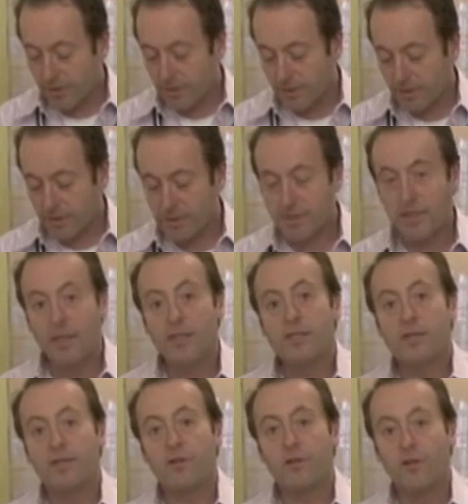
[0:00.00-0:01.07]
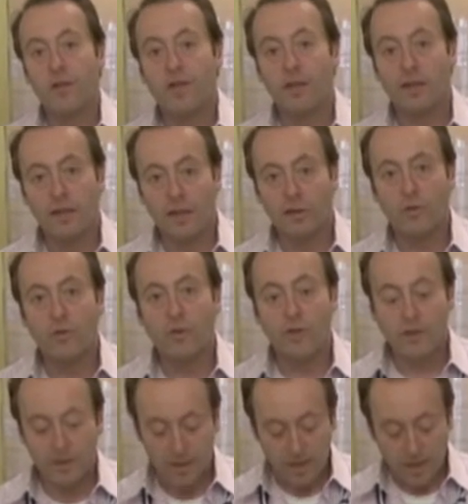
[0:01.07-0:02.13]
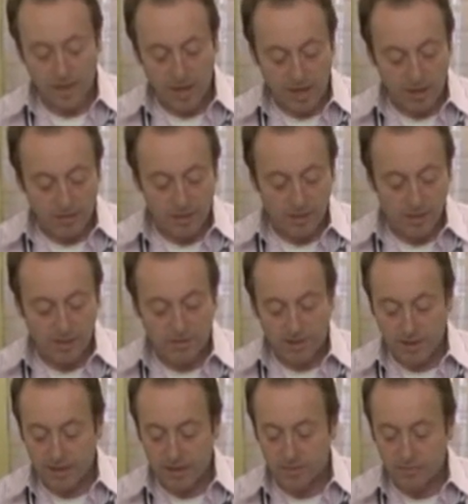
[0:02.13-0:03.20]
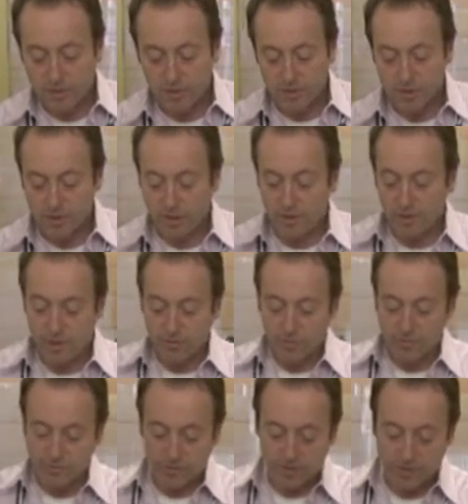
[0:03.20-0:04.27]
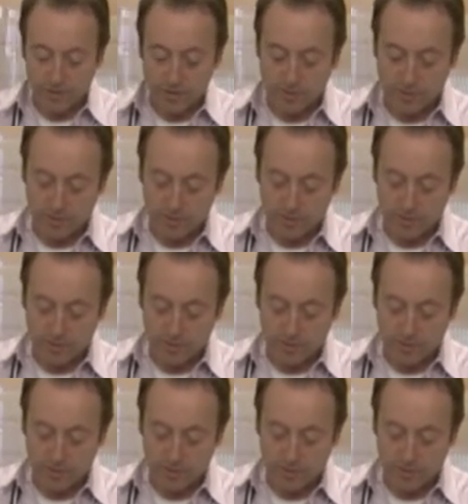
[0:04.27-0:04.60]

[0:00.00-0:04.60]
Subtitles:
and skins are already cooler, I'm gonna strain them. So I'm gonna remove all the